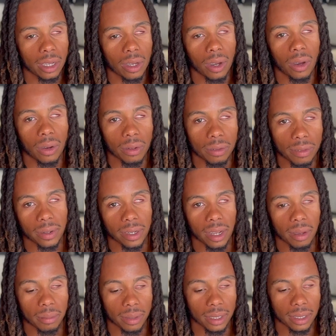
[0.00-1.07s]
call the
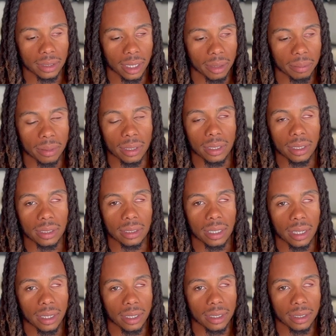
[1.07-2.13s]
ambulance, like please, like
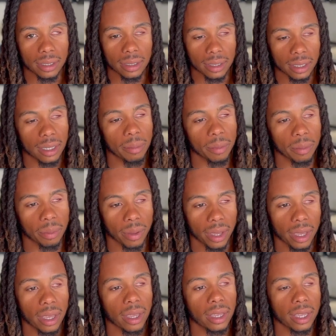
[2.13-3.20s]
I'm in
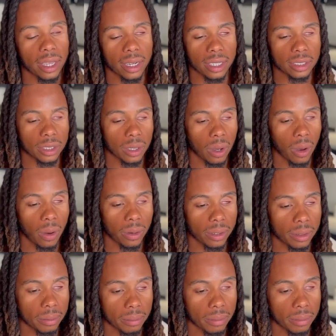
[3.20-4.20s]
pain. And then she called them.